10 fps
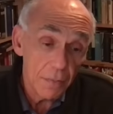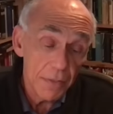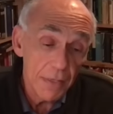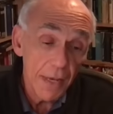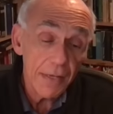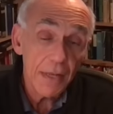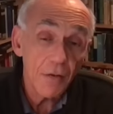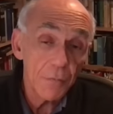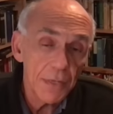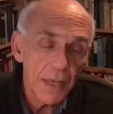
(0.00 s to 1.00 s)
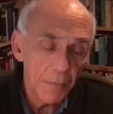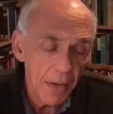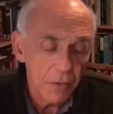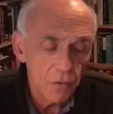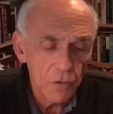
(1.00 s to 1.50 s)
I mean, the Iraqi government
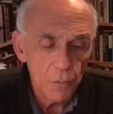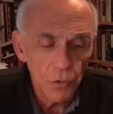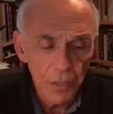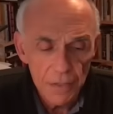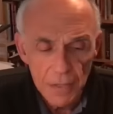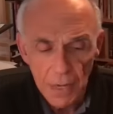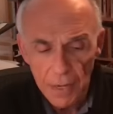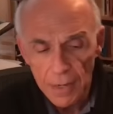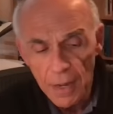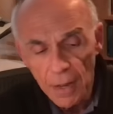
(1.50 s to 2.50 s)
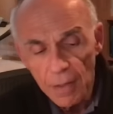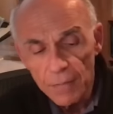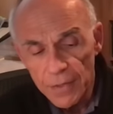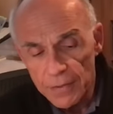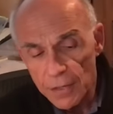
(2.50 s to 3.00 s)
came out this morning saying
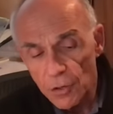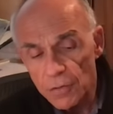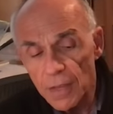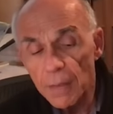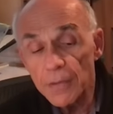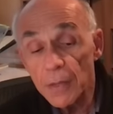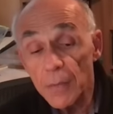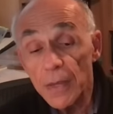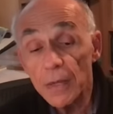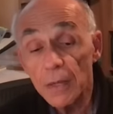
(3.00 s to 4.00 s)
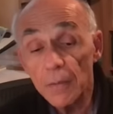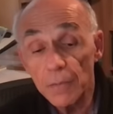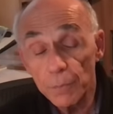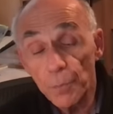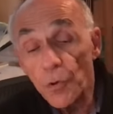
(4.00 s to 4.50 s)
that they condemn the
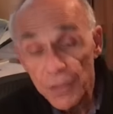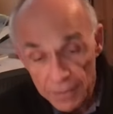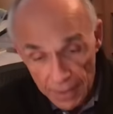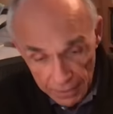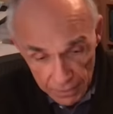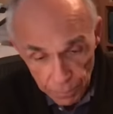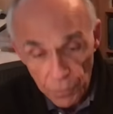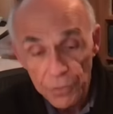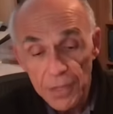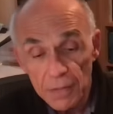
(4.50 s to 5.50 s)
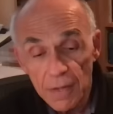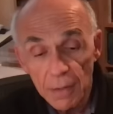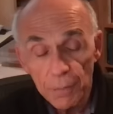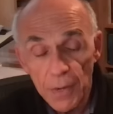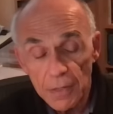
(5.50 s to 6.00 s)
both attacks, both the
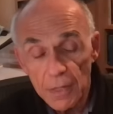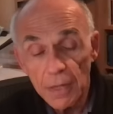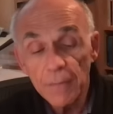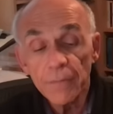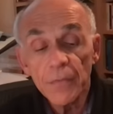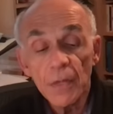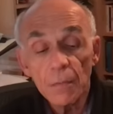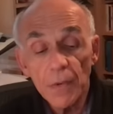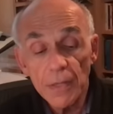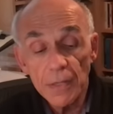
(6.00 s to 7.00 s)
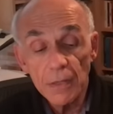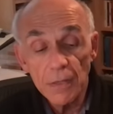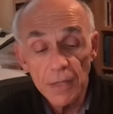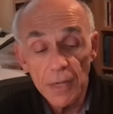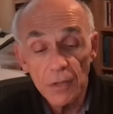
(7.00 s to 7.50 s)
attack by the
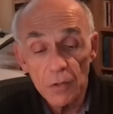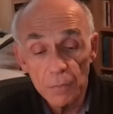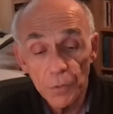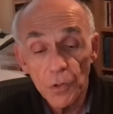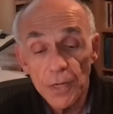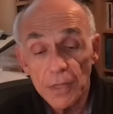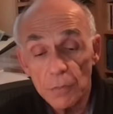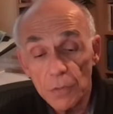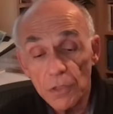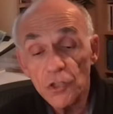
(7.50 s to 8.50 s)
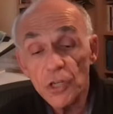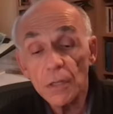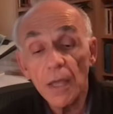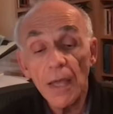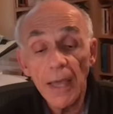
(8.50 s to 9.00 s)
Iranian pro-Iranian
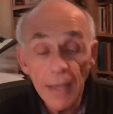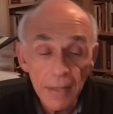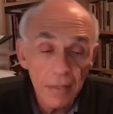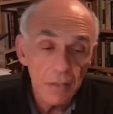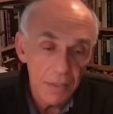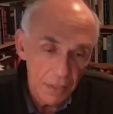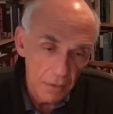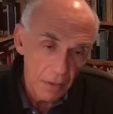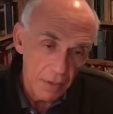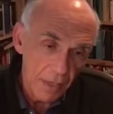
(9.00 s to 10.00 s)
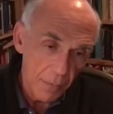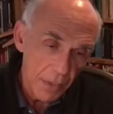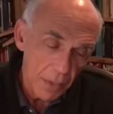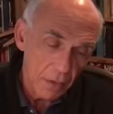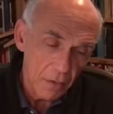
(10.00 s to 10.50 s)
militia and the
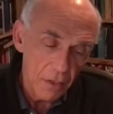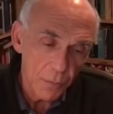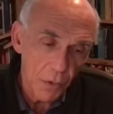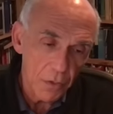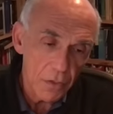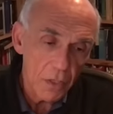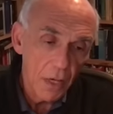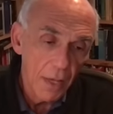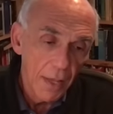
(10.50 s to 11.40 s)
American response.